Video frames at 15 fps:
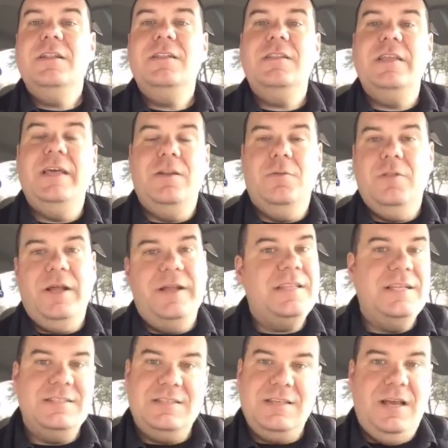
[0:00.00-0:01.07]
they don't like
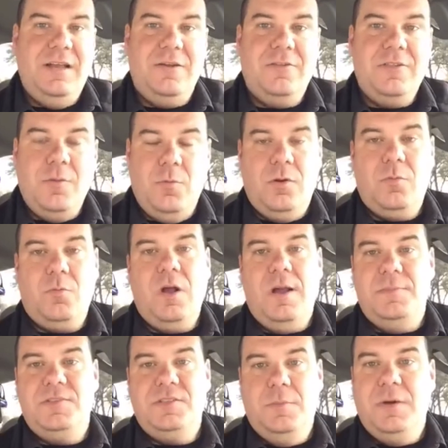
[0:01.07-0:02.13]
that sign or they want to
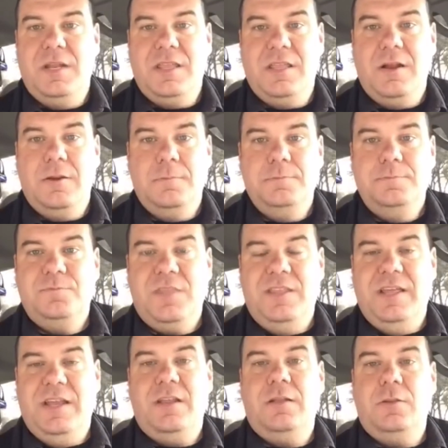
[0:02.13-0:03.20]
rob somebody there.
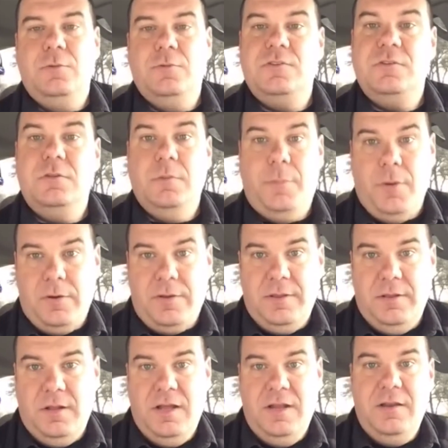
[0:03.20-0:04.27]
And that includes the
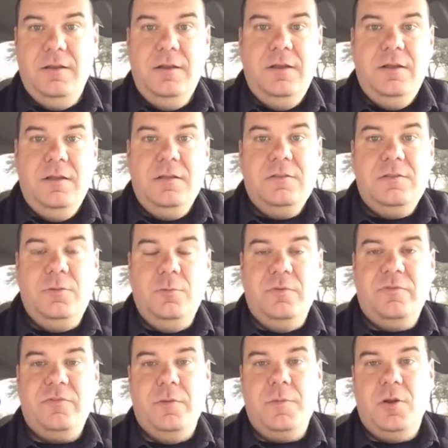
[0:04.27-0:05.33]
parking lot, to
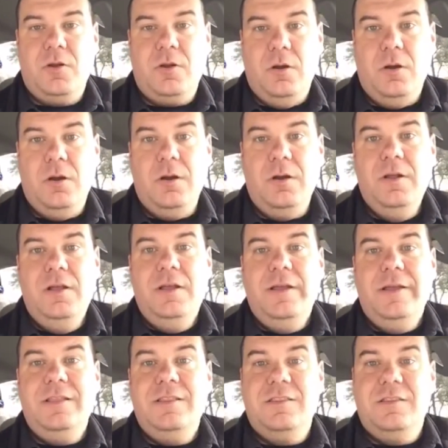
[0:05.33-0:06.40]
and from your car,
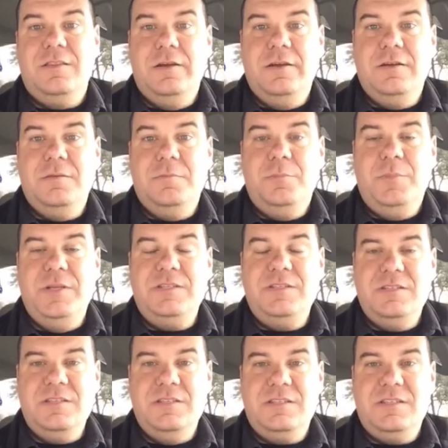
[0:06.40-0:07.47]
the
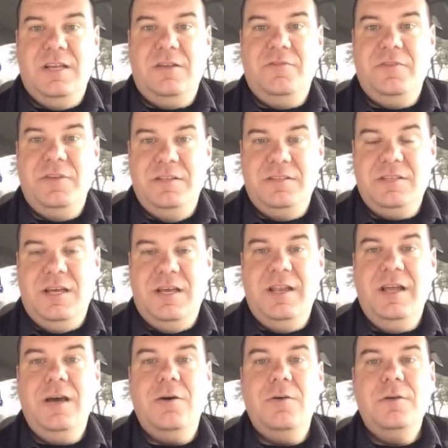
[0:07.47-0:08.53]
business itself, inside
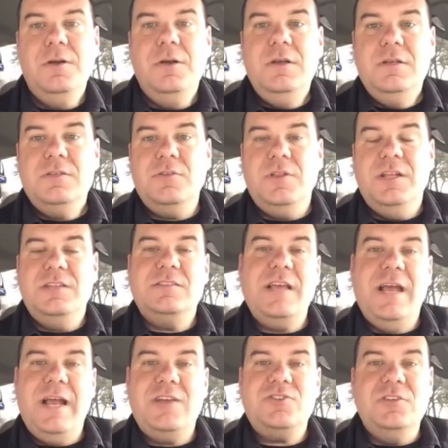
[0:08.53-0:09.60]
and out. So that's
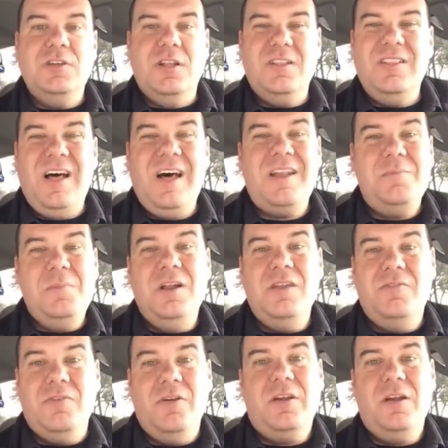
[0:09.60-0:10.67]
actually a lot of
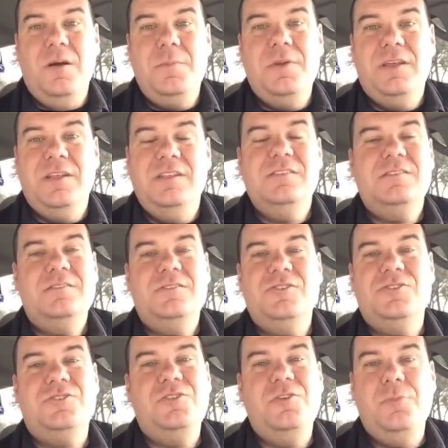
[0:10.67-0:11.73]
money for a company, and it's
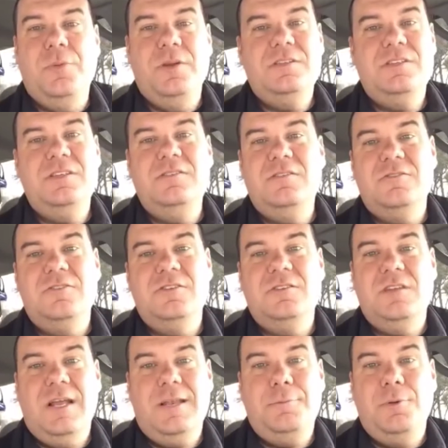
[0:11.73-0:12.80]
just stupid. It's easier
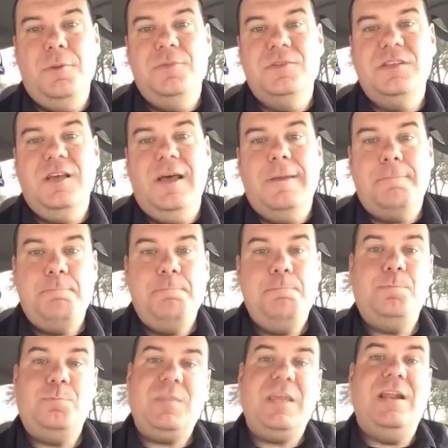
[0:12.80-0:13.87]
just not to put up the sign.
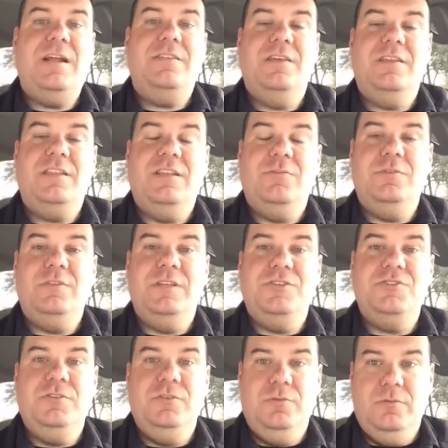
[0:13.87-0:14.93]
And I think that's what they
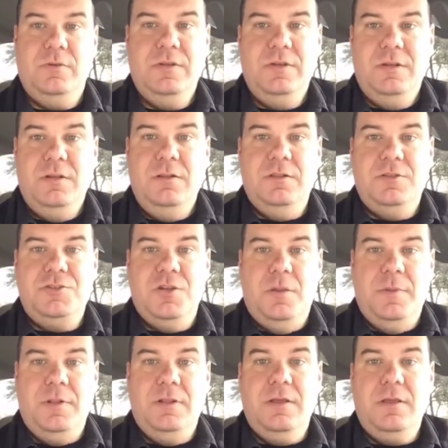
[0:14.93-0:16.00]
should do
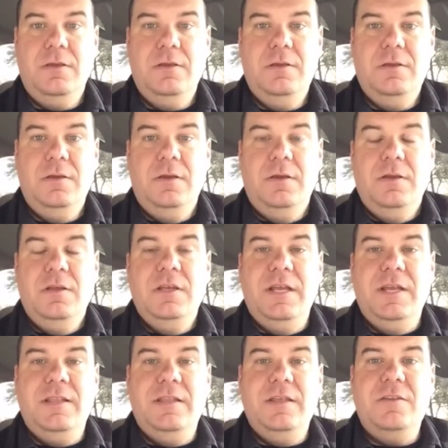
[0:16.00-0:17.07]
legitimately.
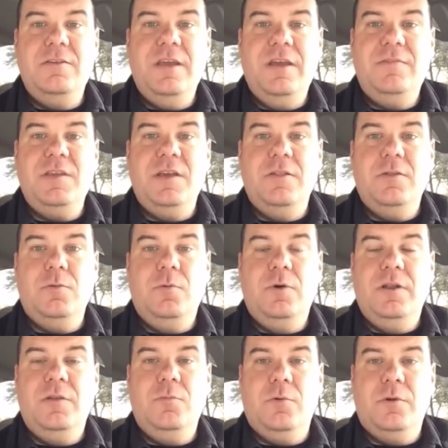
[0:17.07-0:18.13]
And then you have the other
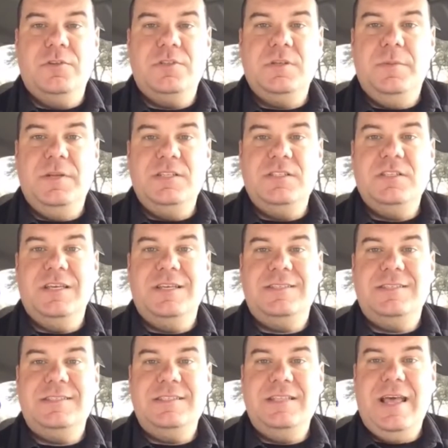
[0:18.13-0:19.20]
one where somebody's
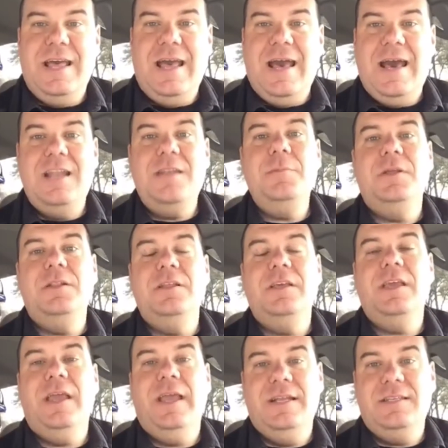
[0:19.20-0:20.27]

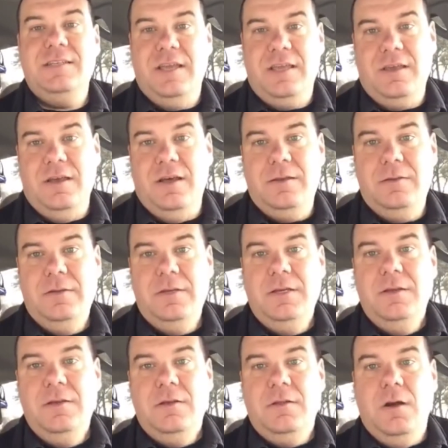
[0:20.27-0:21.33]
adamantly anti-gun.
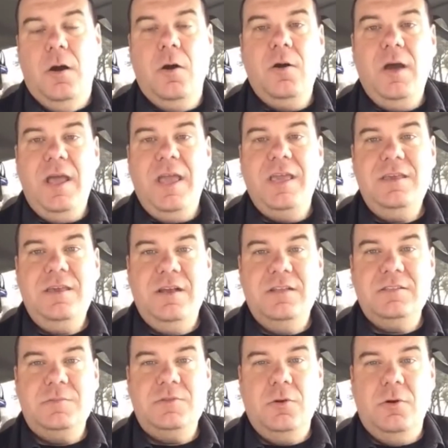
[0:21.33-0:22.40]
Oh, I hate
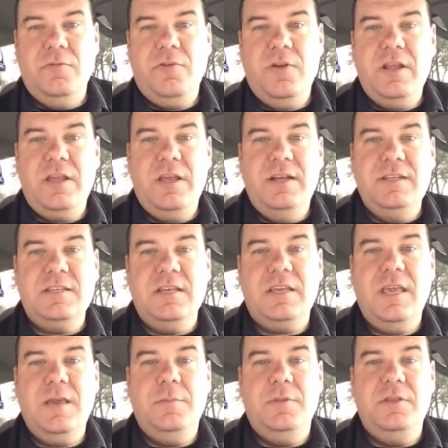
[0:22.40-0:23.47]
guns. I'm so afraid of guns. I
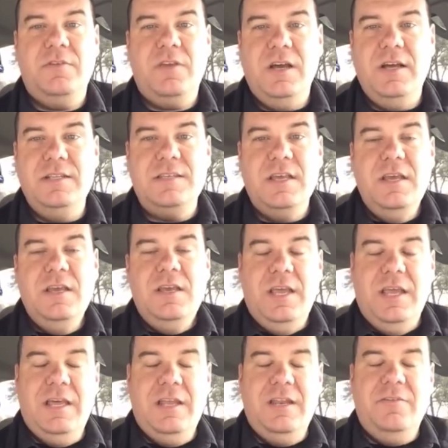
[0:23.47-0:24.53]
can't believe guns.
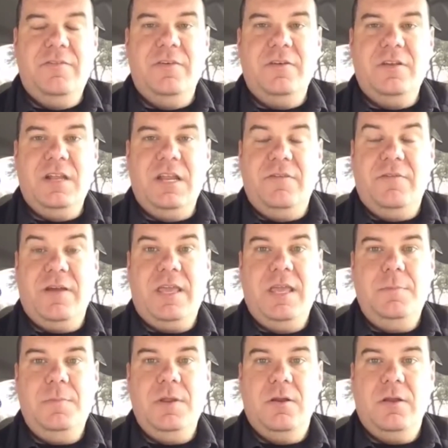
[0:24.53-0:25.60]
And if I
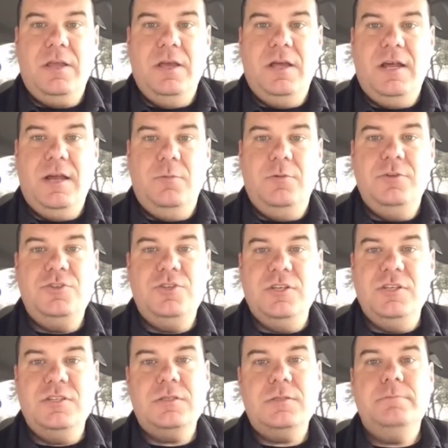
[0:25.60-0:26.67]
came near a gun, I would
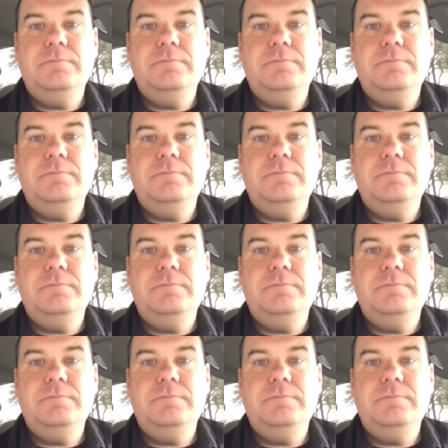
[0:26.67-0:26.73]
just